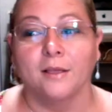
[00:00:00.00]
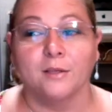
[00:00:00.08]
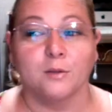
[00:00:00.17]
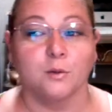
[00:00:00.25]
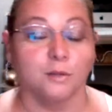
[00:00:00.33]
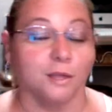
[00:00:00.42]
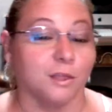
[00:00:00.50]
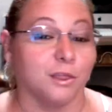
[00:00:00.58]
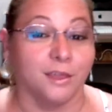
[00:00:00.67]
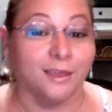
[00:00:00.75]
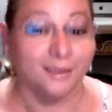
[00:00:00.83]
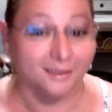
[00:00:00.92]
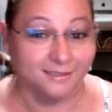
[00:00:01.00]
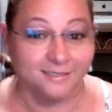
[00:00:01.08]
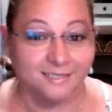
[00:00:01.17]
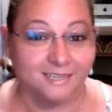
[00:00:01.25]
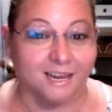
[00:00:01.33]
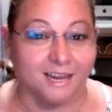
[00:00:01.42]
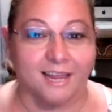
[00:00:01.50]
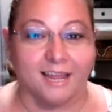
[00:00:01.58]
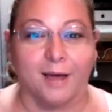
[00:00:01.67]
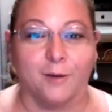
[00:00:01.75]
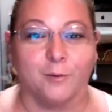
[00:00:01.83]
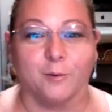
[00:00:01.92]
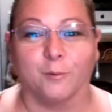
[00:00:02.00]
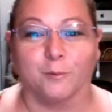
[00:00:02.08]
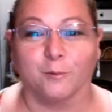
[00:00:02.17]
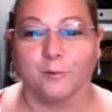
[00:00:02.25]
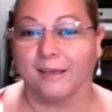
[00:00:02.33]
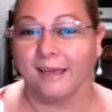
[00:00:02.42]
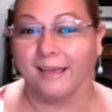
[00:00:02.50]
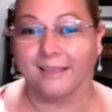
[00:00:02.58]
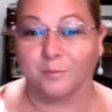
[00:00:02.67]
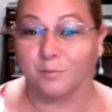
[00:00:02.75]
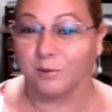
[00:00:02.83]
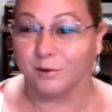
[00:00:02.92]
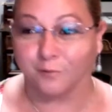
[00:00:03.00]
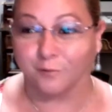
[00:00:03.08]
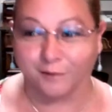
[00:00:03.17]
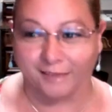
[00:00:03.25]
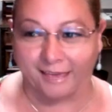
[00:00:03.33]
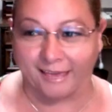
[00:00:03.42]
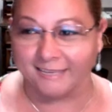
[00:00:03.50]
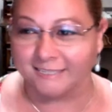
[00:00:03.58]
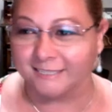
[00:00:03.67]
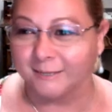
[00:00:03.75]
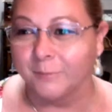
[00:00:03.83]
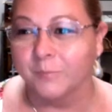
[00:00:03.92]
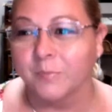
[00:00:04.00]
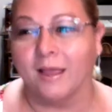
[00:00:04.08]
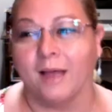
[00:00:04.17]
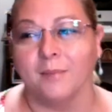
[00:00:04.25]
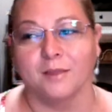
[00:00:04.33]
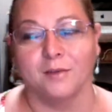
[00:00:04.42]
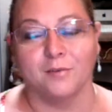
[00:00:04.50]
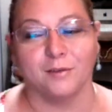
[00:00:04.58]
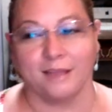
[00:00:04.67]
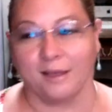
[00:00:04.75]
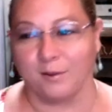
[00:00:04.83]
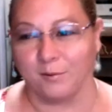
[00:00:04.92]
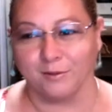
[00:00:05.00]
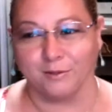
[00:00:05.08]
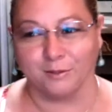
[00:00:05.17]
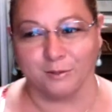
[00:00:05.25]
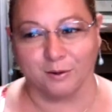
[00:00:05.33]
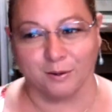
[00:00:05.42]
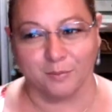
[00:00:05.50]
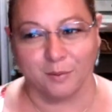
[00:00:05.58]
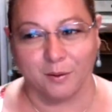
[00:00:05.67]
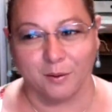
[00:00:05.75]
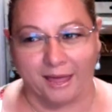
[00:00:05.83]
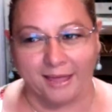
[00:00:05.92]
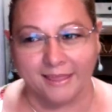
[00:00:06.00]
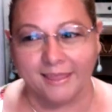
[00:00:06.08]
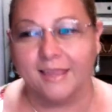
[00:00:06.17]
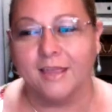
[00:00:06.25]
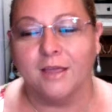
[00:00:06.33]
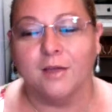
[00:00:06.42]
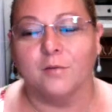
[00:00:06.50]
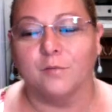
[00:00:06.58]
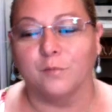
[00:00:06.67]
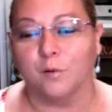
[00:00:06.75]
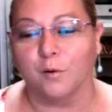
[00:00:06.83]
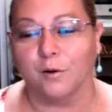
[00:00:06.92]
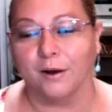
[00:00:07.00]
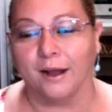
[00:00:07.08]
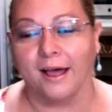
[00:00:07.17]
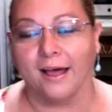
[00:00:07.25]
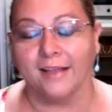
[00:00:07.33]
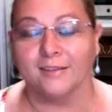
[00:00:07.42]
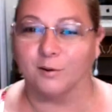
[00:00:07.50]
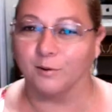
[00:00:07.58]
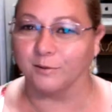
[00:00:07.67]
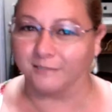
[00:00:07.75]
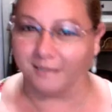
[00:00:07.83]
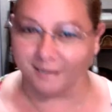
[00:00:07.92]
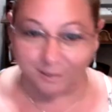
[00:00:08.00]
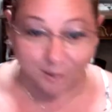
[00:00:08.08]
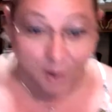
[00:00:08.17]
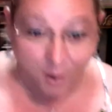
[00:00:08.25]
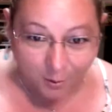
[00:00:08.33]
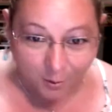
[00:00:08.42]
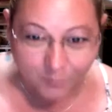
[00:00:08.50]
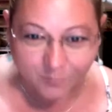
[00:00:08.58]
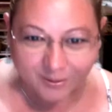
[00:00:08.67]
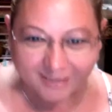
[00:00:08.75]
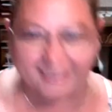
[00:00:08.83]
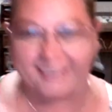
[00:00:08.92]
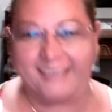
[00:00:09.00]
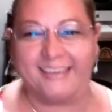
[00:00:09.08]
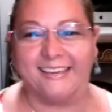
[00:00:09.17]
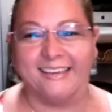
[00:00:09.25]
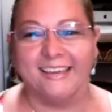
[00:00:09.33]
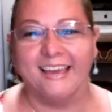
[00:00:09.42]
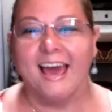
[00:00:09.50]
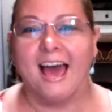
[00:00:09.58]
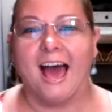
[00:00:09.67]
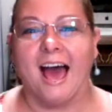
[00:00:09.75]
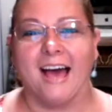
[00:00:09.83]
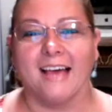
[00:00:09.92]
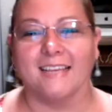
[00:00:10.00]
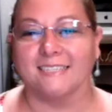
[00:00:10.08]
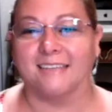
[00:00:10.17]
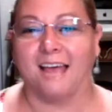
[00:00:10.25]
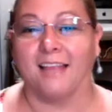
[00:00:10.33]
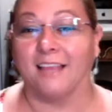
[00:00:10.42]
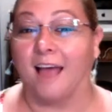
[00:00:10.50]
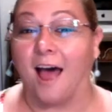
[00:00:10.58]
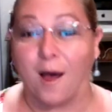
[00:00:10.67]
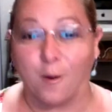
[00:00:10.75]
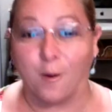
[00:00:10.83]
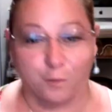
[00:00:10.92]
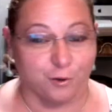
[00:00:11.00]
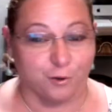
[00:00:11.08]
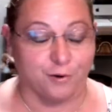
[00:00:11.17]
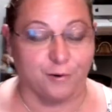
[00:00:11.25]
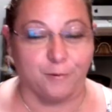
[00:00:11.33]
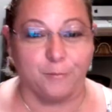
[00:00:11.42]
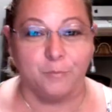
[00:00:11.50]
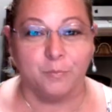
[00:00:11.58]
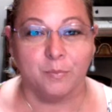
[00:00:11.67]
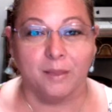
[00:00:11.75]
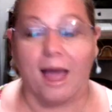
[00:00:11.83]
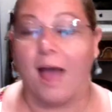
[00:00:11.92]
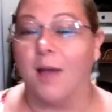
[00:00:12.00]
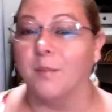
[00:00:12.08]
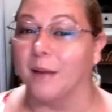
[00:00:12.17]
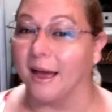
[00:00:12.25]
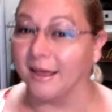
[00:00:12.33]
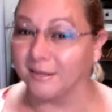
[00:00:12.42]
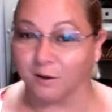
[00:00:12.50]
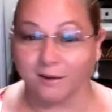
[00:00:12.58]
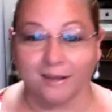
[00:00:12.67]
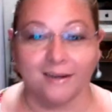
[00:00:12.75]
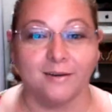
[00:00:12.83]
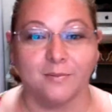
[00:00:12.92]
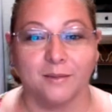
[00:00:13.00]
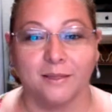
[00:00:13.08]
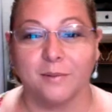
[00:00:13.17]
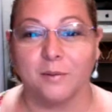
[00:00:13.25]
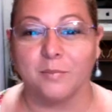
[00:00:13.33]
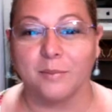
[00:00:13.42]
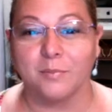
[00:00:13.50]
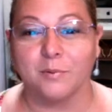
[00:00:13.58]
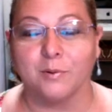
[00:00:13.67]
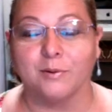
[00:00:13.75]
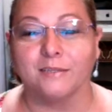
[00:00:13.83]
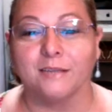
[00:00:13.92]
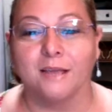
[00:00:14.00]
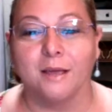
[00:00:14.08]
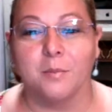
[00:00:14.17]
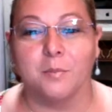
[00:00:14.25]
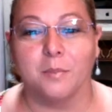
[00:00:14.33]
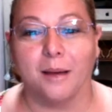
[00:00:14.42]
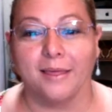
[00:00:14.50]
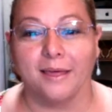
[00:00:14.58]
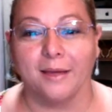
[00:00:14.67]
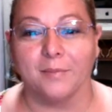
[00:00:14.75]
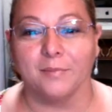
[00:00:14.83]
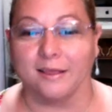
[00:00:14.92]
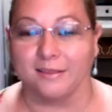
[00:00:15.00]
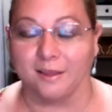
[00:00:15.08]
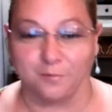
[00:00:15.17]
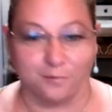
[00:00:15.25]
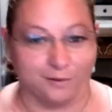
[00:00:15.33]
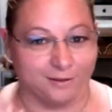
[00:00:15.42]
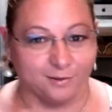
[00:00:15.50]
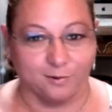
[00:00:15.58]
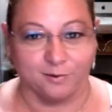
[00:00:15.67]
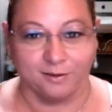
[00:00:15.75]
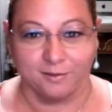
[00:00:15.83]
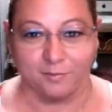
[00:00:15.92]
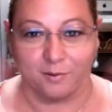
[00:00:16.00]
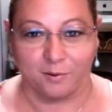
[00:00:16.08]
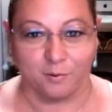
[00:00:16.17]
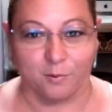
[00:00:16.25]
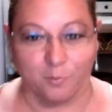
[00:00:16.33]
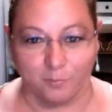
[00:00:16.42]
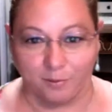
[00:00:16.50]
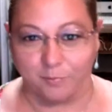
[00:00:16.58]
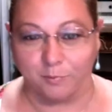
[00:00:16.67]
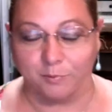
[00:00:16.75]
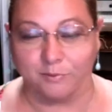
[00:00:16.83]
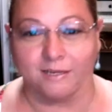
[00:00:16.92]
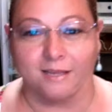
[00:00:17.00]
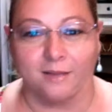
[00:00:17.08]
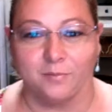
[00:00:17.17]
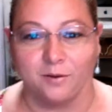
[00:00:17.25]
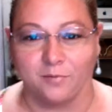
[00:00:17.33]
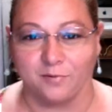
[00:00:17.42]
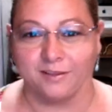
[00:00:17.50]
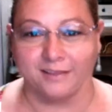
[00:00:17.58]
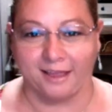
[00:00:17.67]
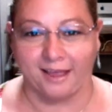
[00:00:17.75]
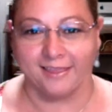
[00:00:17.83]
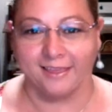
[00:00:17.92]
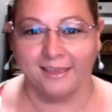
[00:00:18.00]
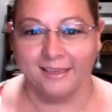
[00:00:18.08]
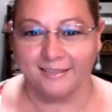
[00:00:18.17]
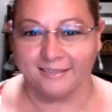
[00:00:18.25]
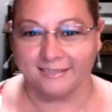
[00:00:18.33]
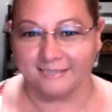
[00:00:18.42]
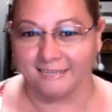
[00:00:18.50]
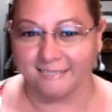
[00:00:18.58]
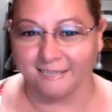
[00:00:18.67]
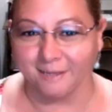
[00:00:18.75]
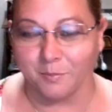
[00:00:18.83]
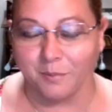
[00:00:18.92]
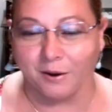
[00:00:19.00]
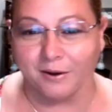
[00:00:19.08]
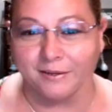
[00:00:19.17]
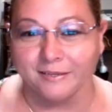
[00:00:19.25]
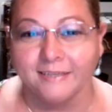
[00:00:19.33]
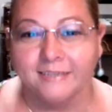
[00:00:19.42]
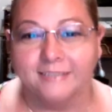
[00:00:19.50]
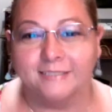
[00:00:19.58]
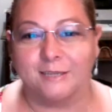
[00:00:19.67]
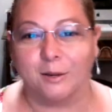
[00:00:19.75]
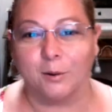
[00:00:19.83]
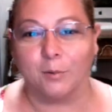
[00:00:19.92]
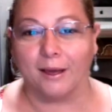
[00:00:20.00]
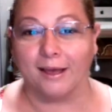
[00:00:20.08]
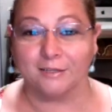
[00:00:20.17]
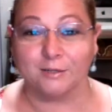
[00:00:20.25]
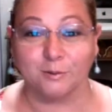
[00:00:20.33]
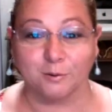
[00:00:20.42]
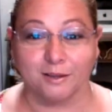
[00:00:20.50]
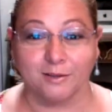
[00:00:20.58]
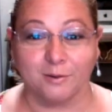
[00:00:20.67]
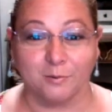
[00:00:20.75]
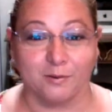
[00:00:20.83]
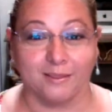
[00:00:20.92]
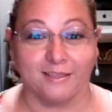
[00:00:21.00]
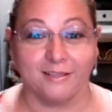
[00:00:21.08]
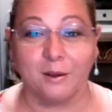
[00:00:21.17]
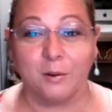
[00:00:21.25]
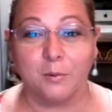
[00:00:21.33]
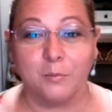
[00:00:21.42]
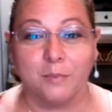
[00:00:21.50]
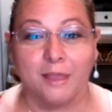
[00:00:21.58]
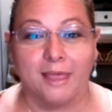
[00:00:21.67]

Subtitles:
do the things, how you create a beautiful cakes. I'm definitely not going to talk about that. For those that know me as an author, I might talk a little bit about my books, but I'm not definitely talking about all my books, and I'm definitely not discussing that part. So as you can already know,